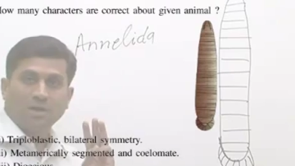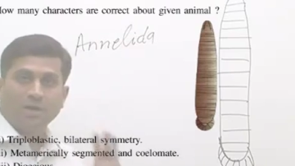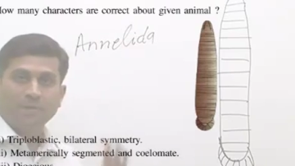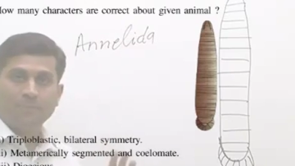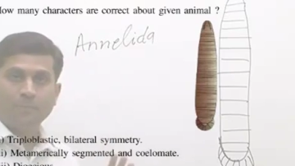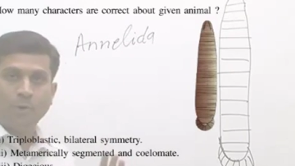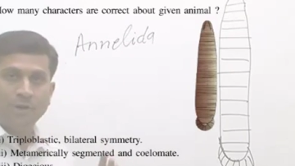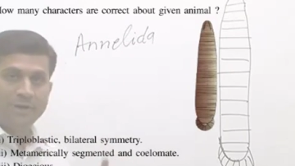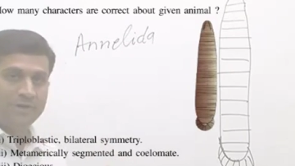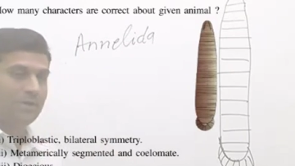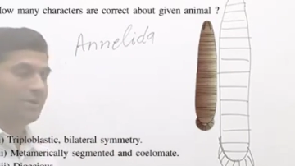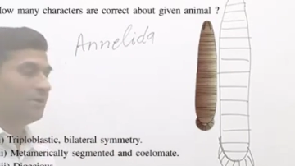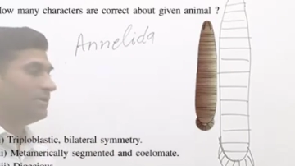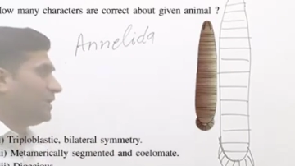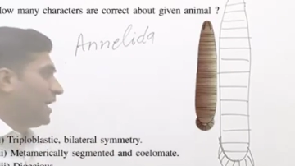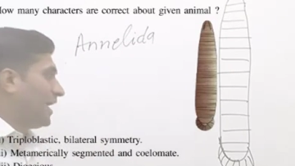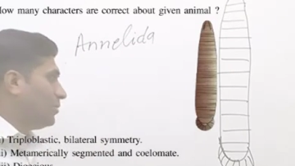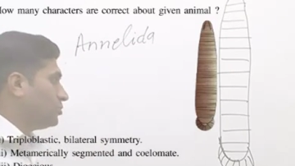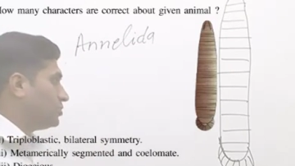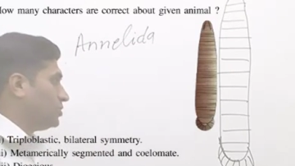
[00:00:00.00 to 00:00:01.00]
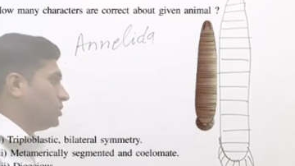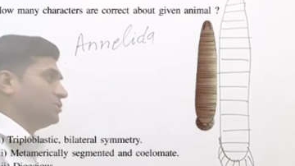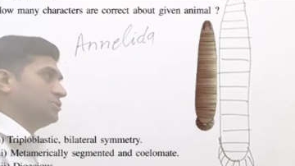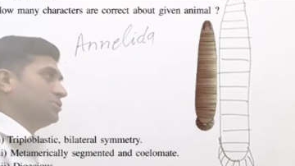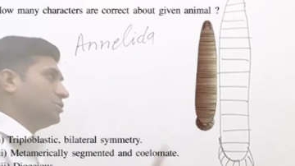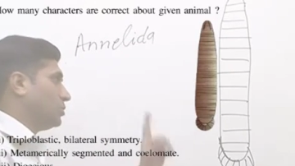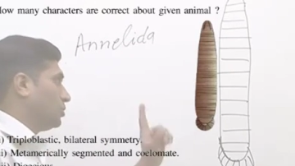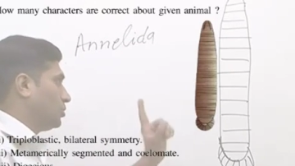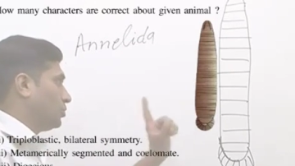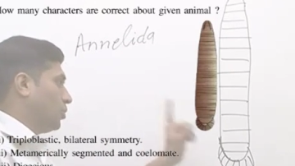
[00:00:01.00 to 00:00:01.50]
Third point,
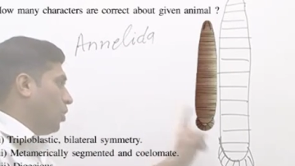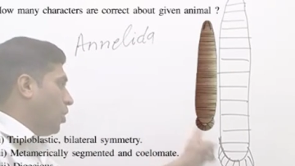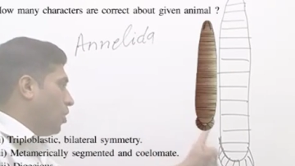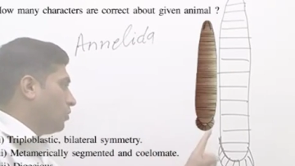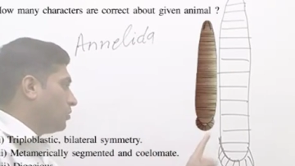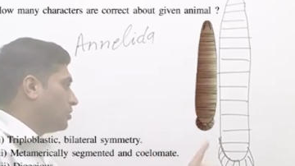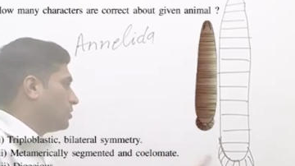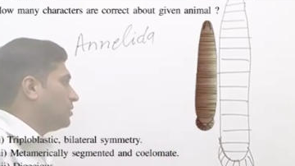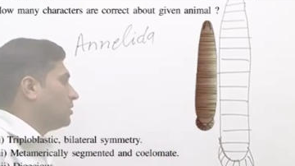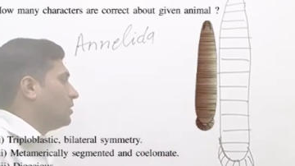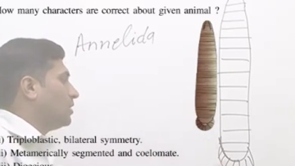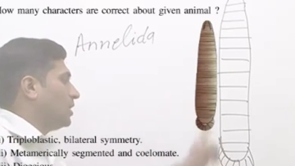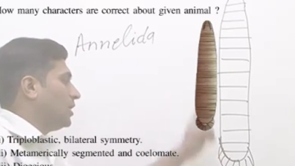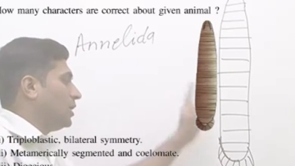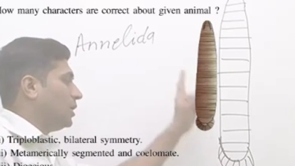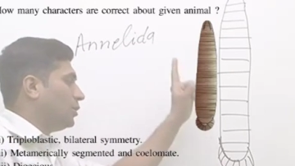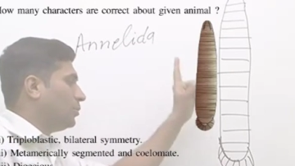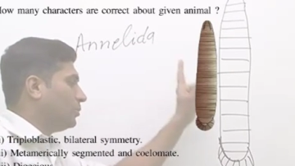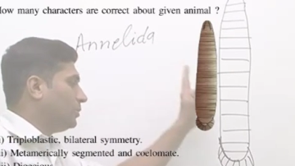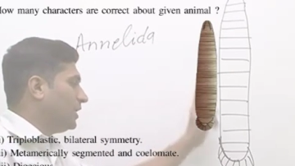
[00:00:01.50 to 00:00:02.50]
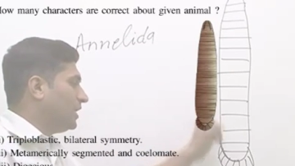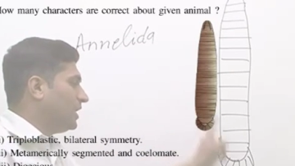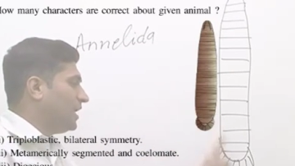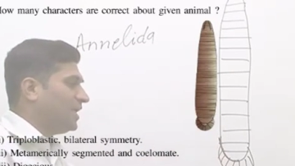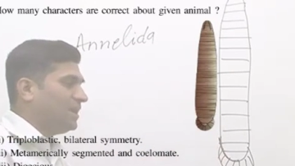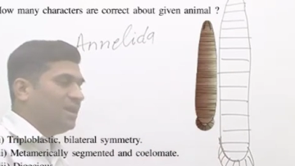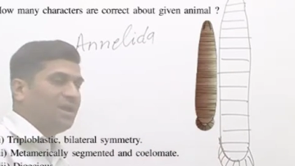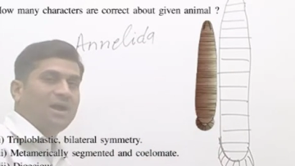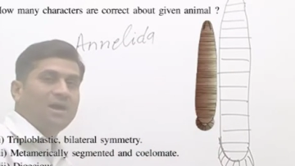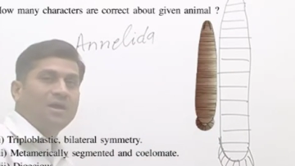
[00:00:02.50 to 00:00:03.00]
dioecious. Wrong.
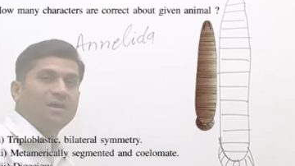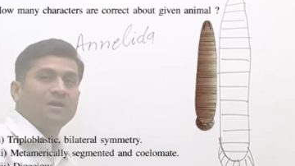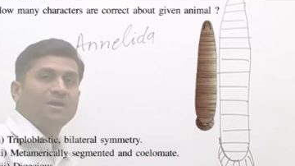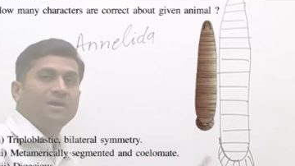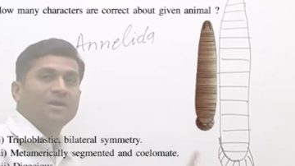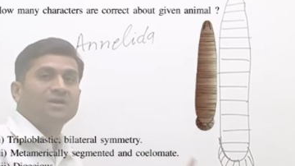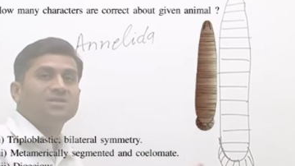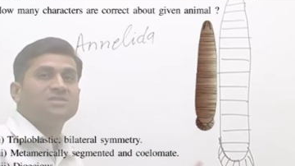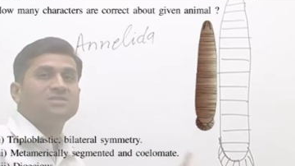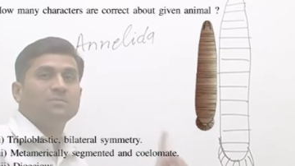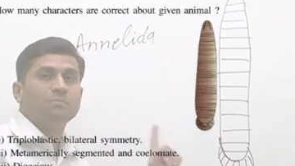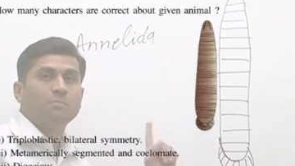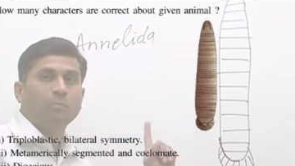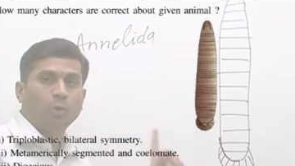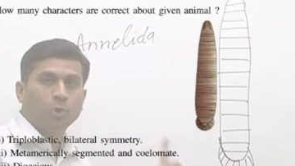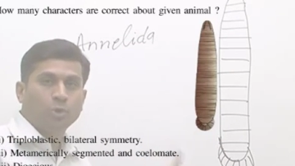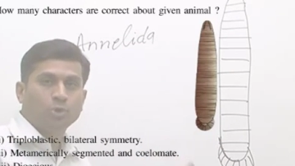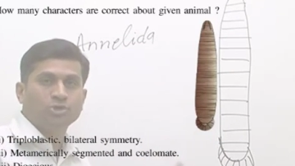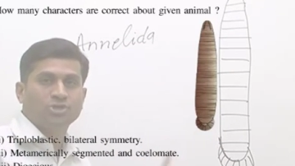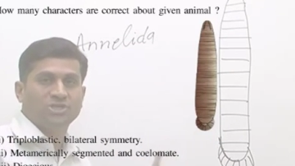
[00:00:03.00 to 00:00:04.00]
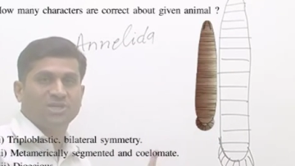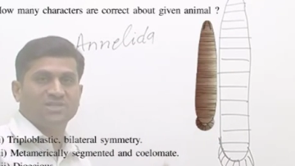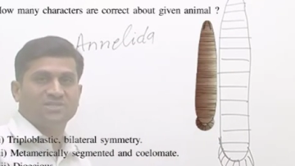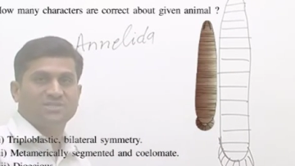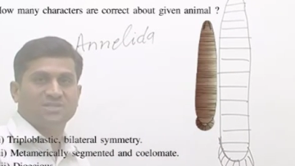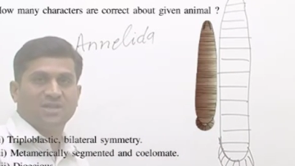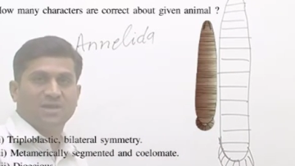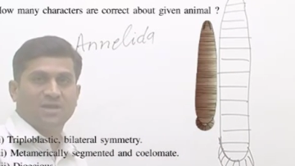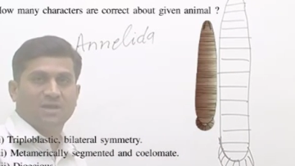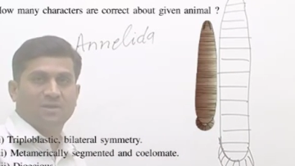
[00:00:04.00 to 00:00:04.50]
Hirudinaria is monoecious